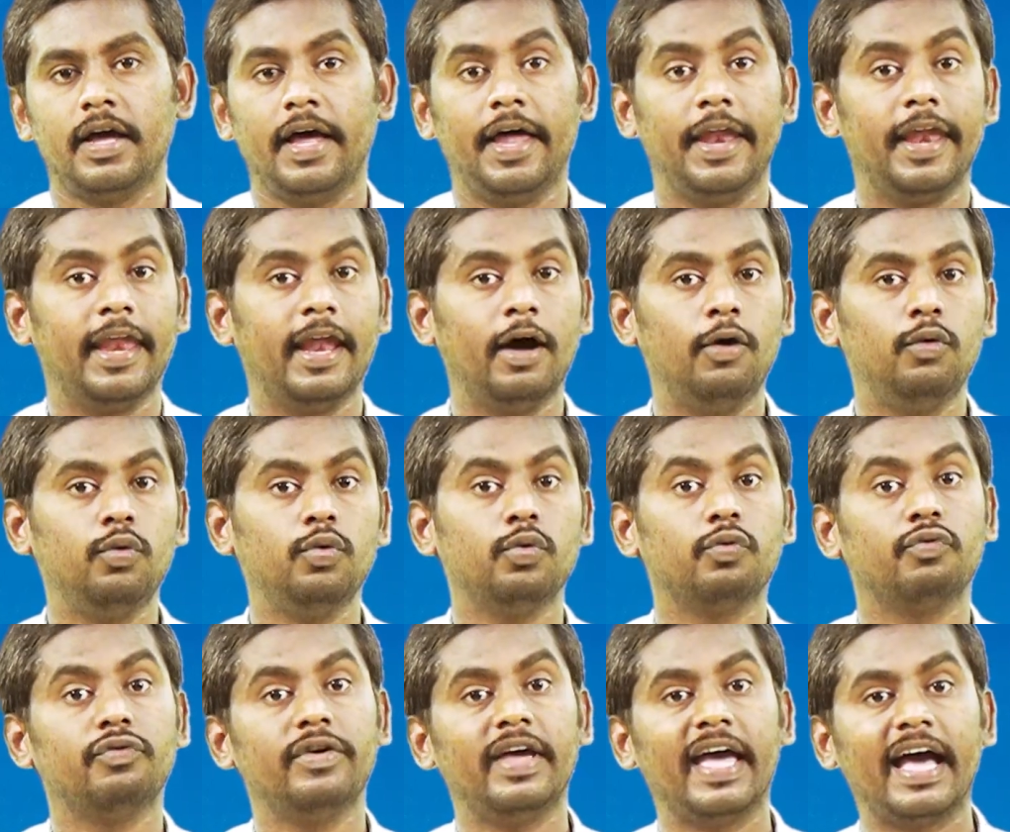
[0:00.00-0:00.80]
now
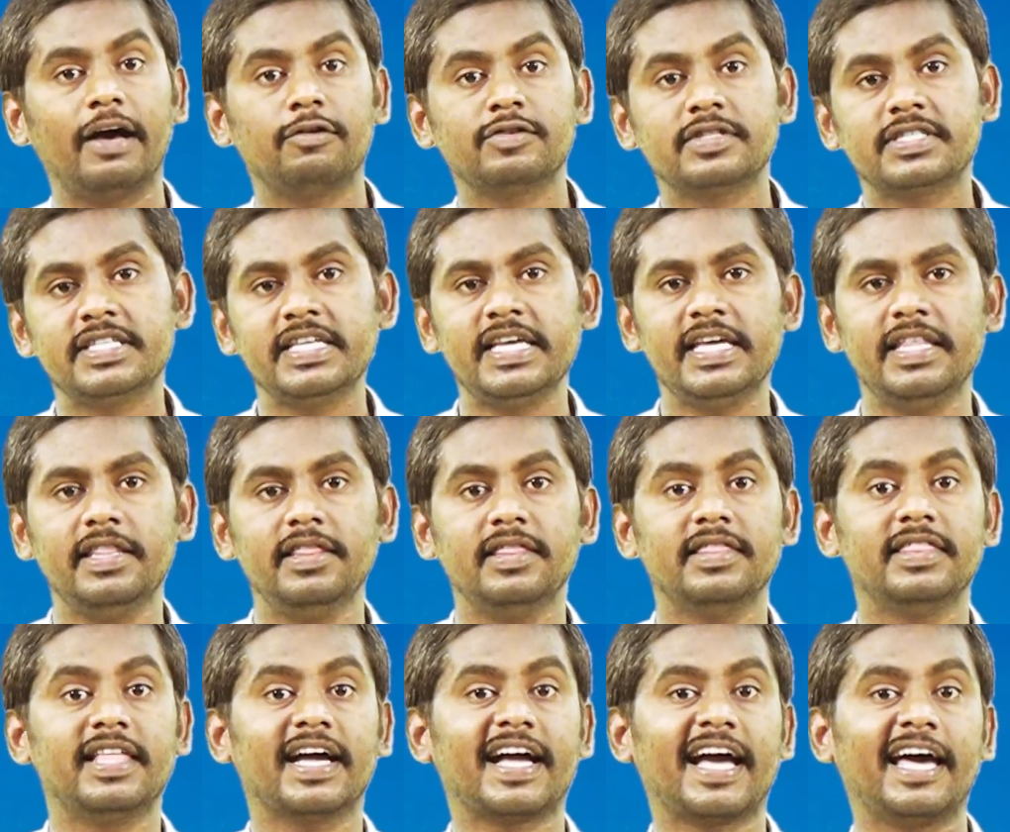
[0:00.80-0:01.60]
we have seen
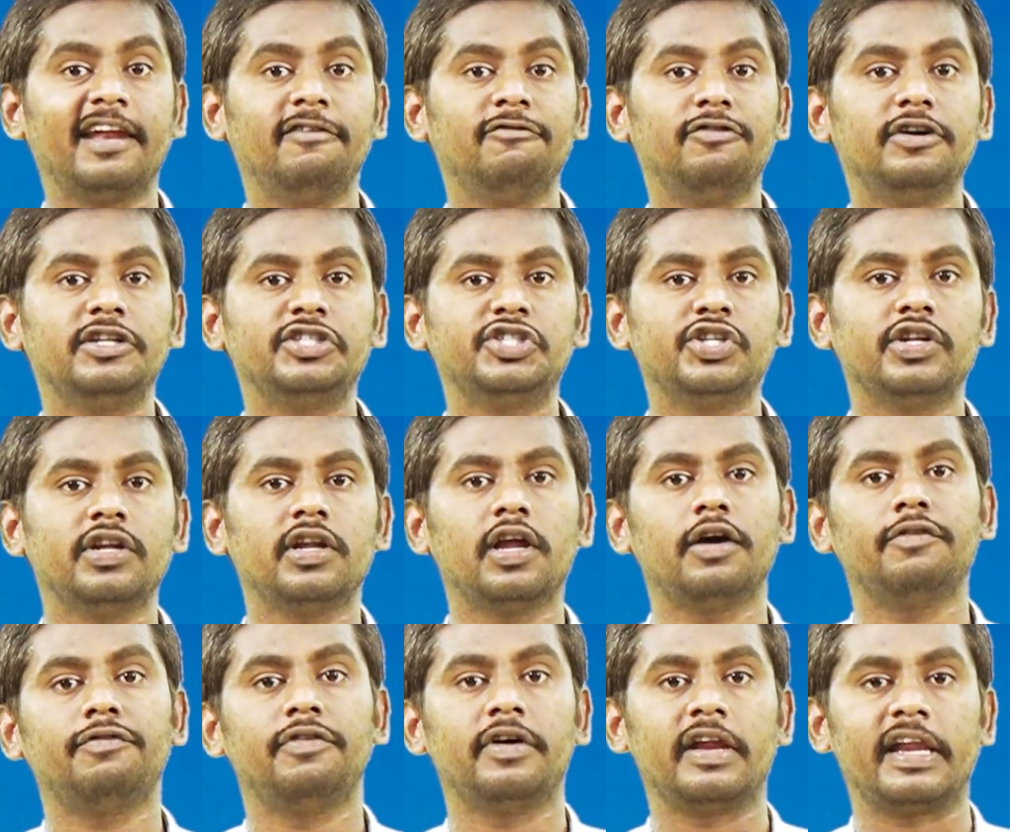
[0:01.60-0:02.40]
the conversion
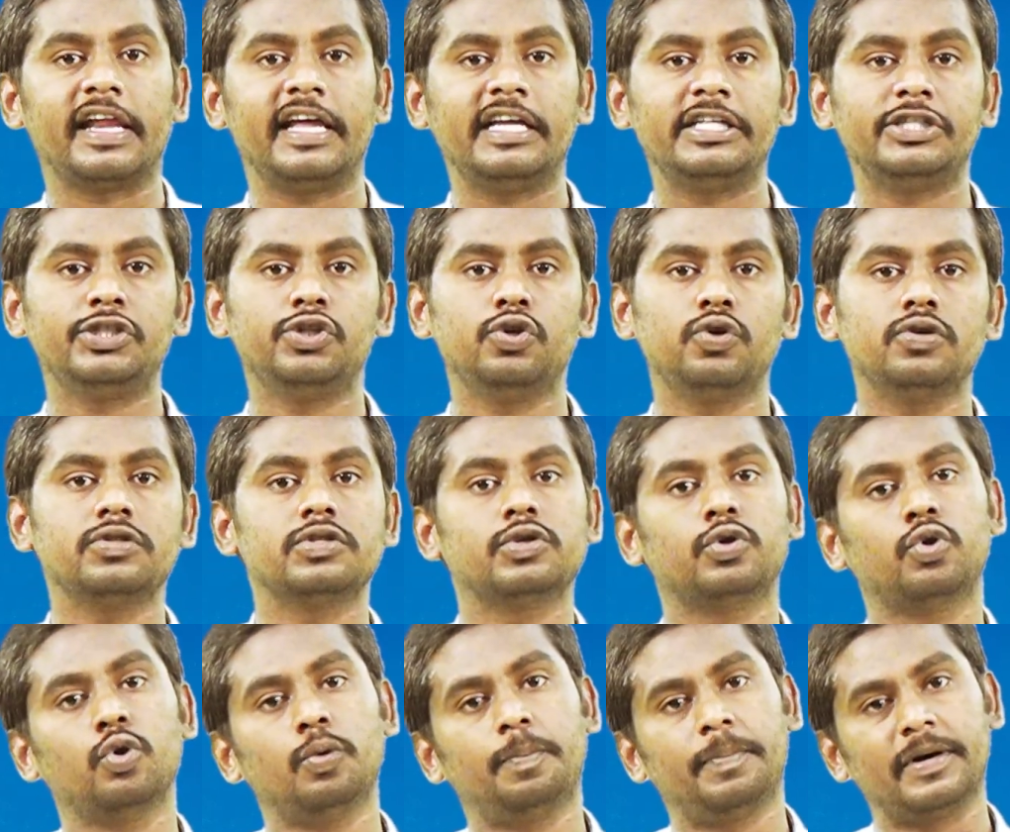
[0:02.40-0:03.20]
of ratios
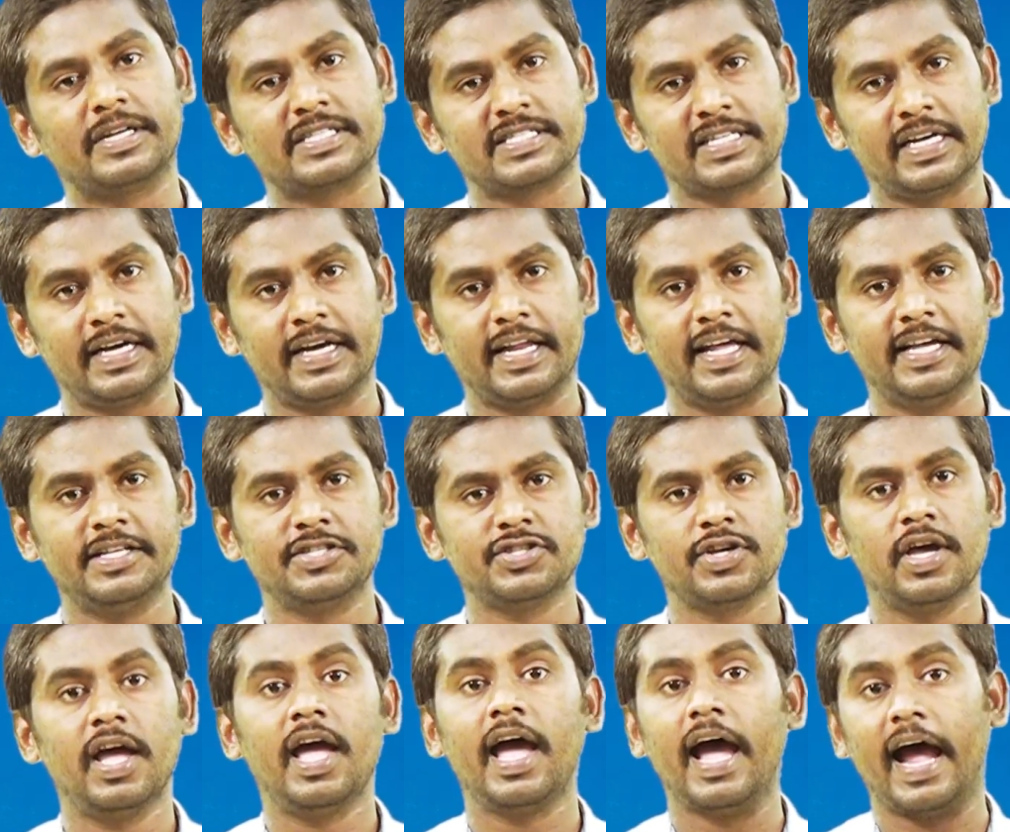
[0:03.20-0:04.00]
to percentage
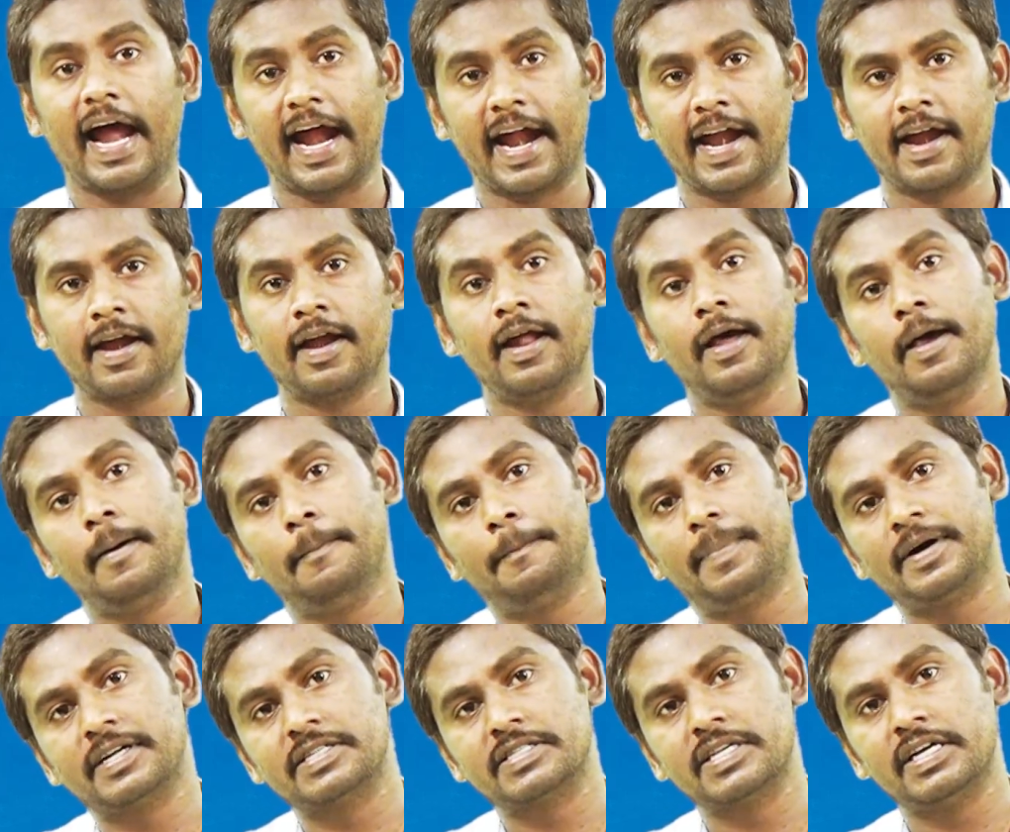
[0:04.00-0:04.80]
and
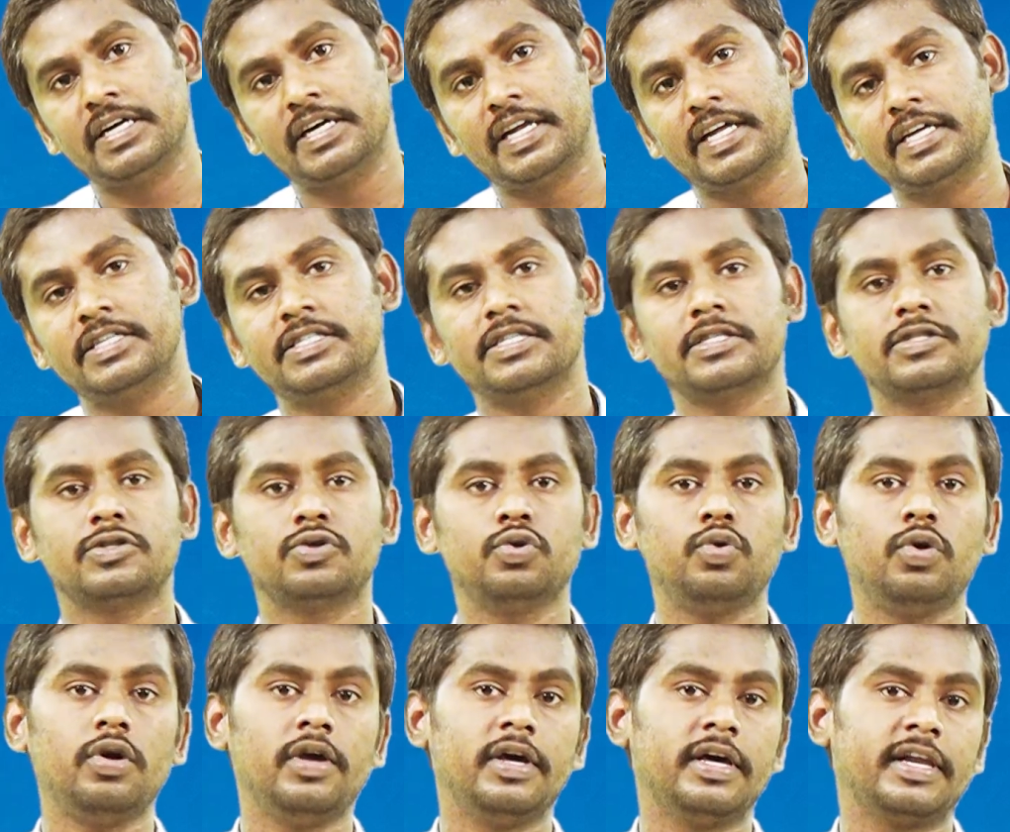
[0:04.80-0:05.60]
percentages
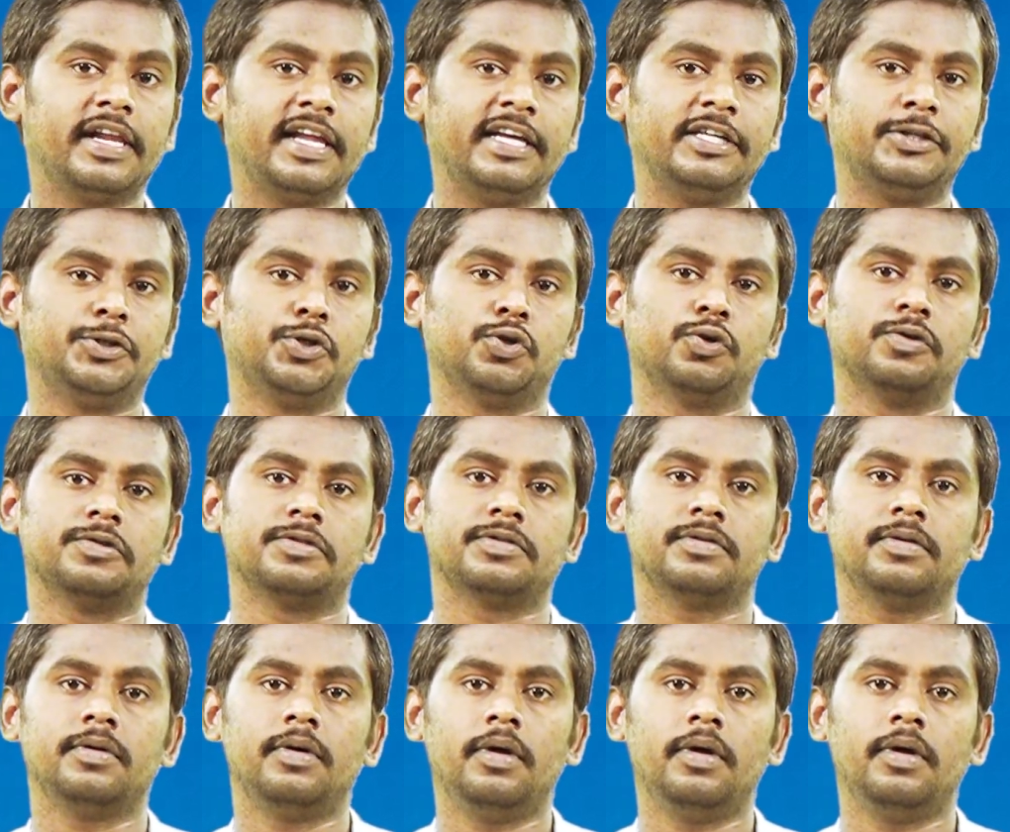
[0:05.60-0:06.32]
to ratios.